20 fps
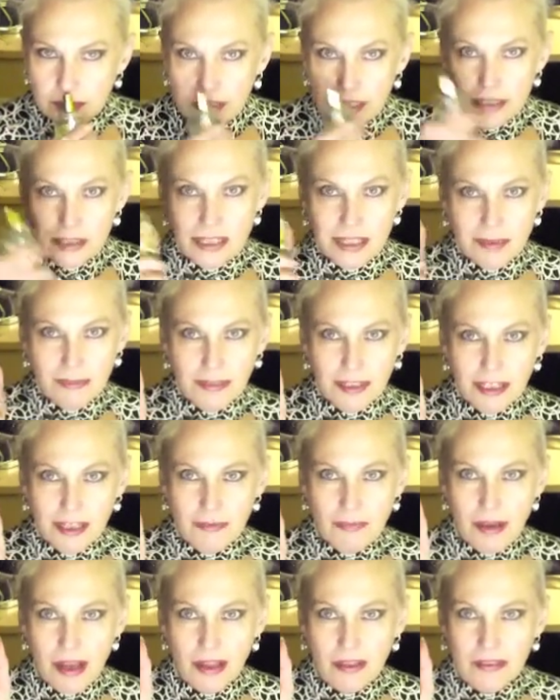there's something
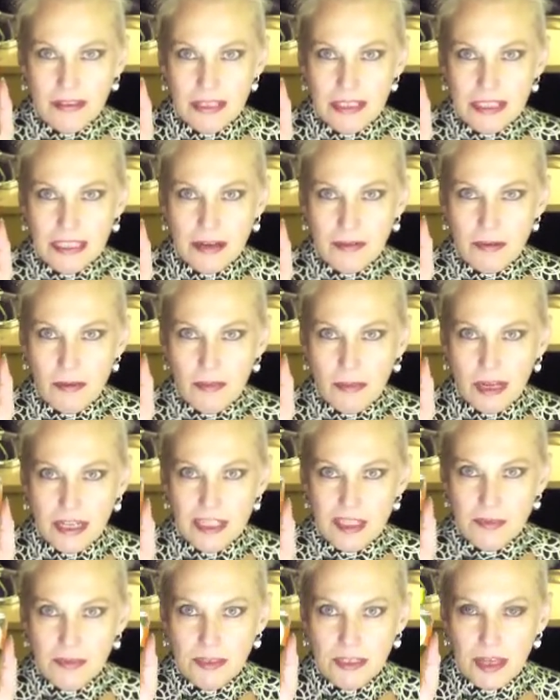about this that
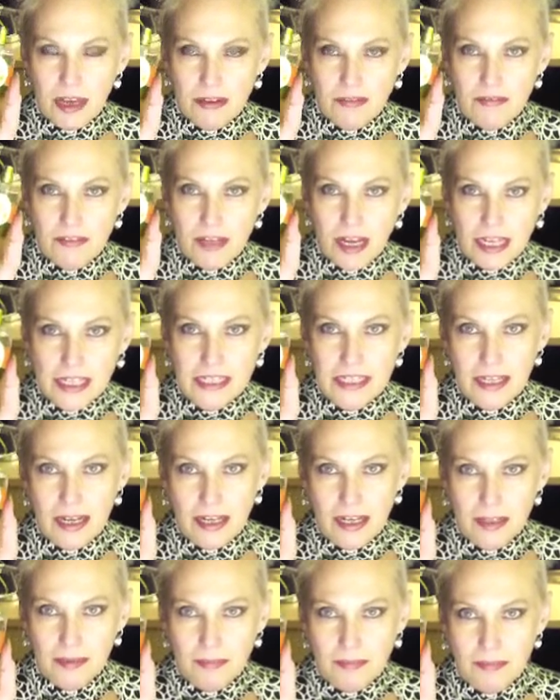reminds me of
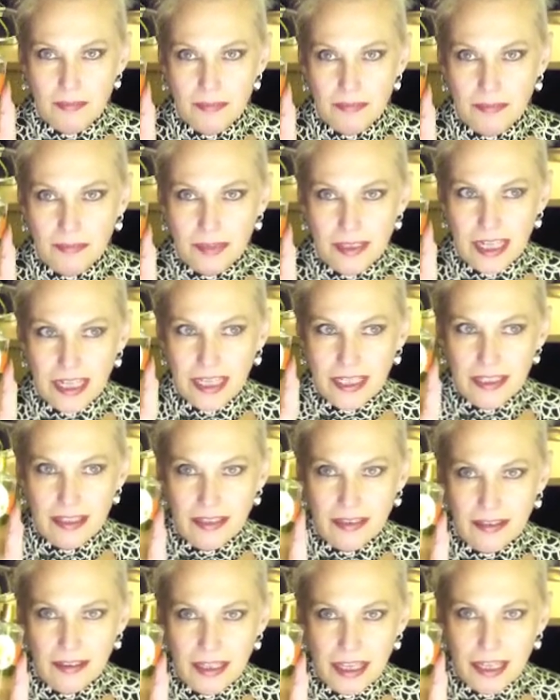nighttime, like
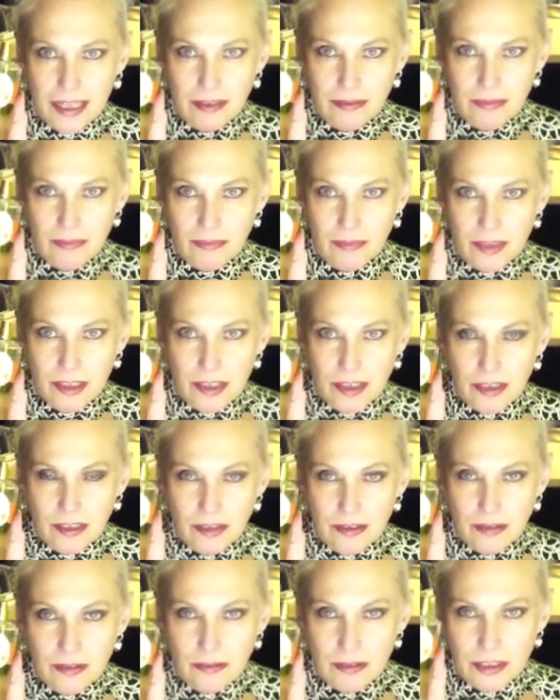
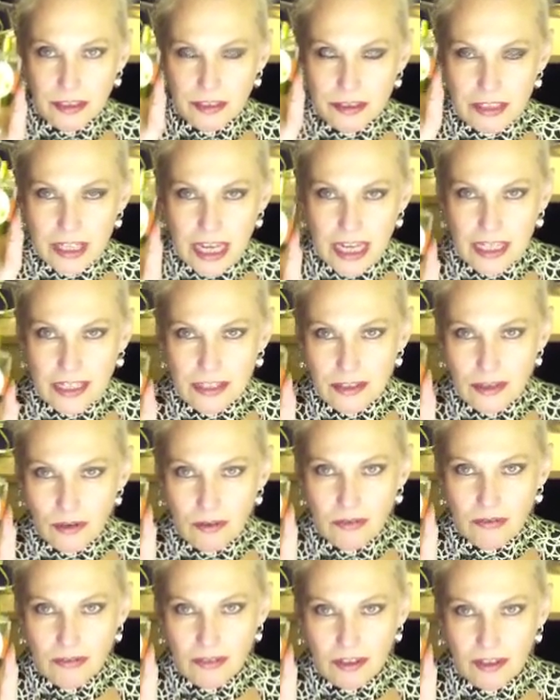when your day is
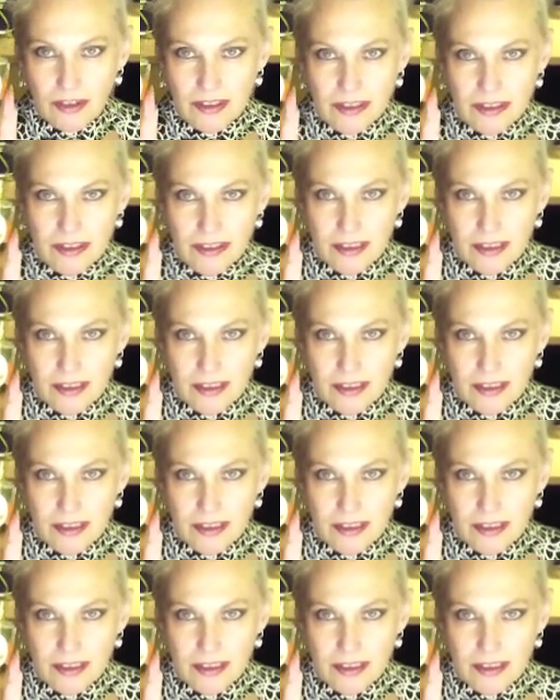over.